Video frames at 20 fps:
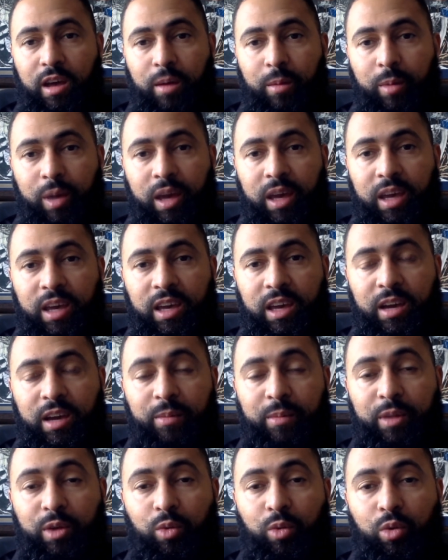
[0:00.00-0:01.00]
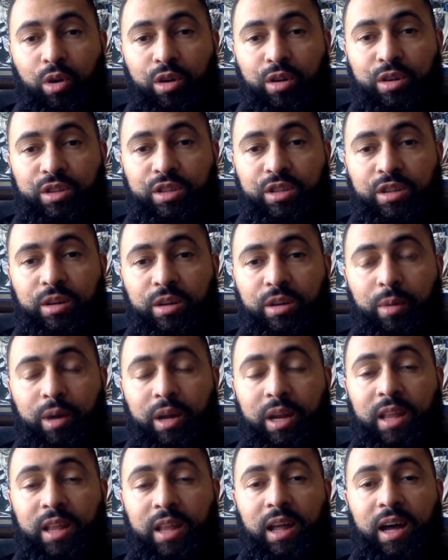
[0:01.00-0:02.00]
making him the worst
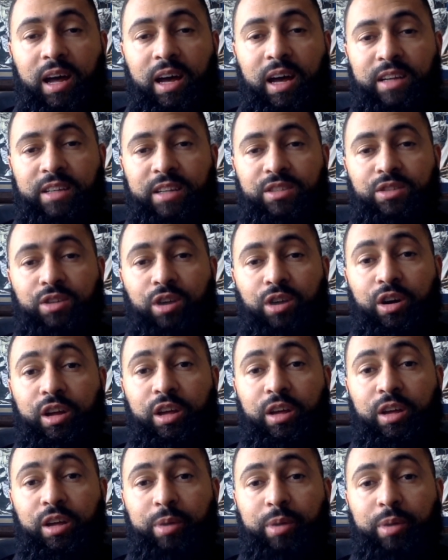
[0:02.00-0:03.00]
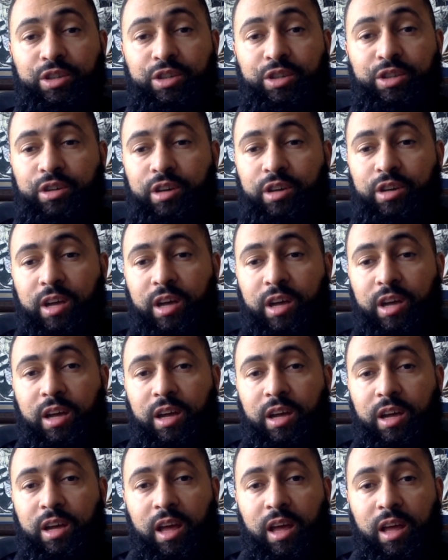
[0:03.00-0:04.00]
money line starting pitcher
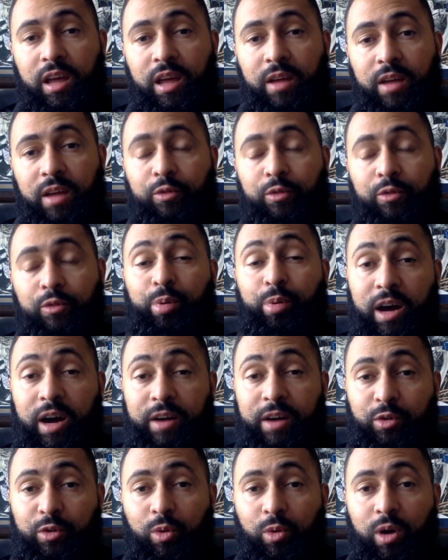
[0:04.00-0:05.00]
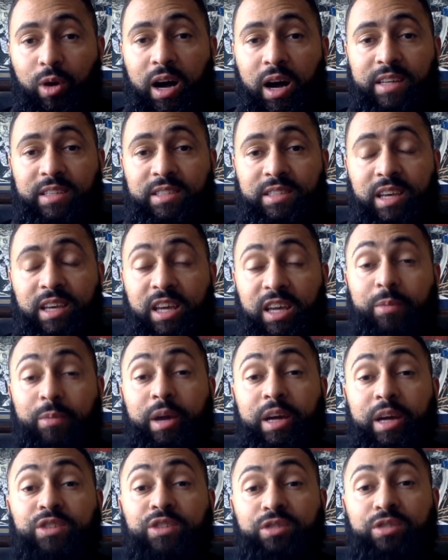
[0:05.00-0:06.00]
for profit-wise in
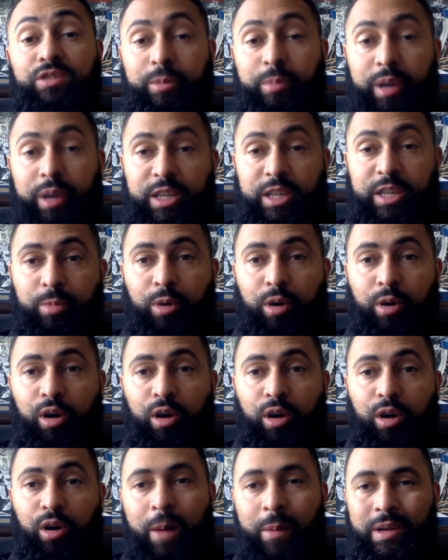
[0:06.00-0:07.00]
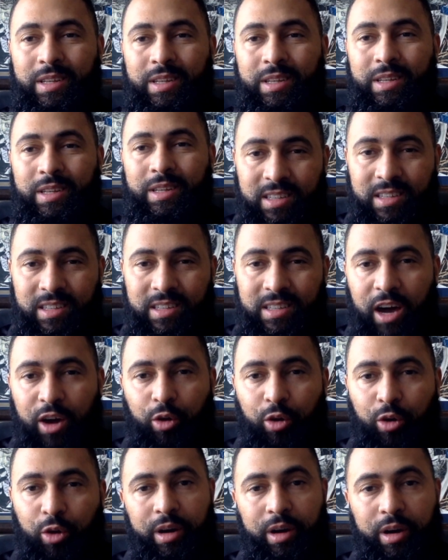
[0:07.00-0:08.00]
Major League Baseball. I'm going to take the
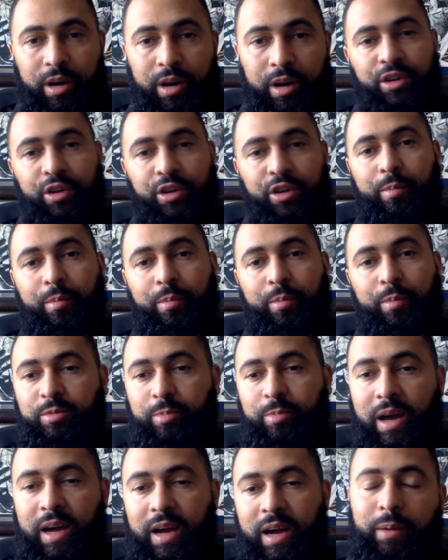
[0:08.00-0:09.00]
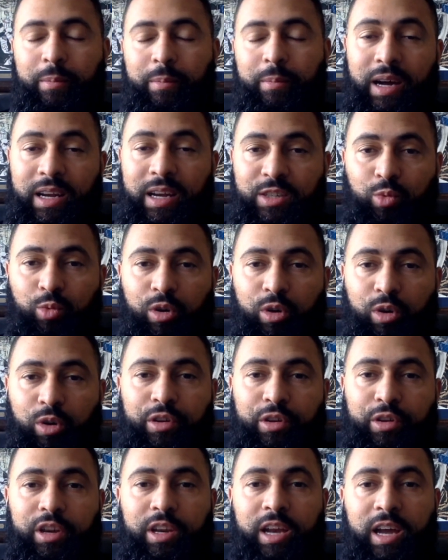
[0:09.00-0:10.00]
Seattle Mariners here to bounce back at minus
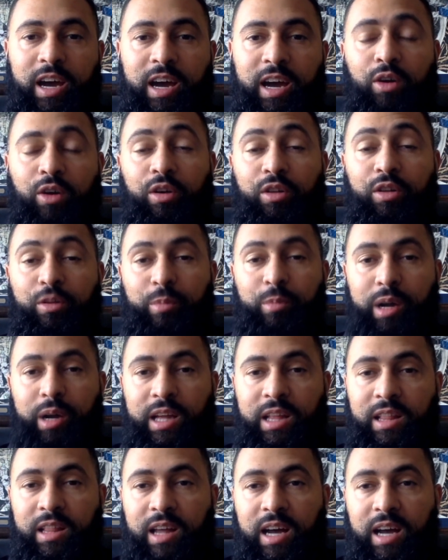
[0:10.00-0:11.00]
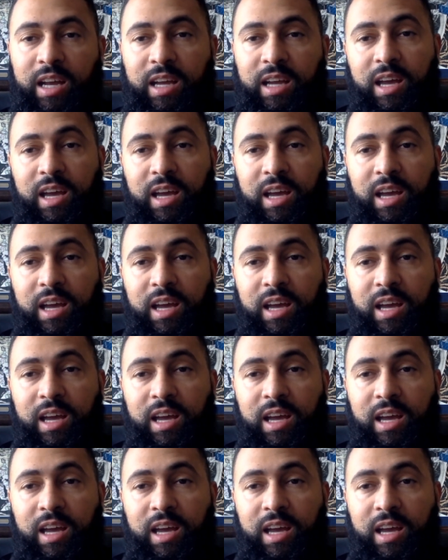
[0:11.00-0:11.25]
139 on the money line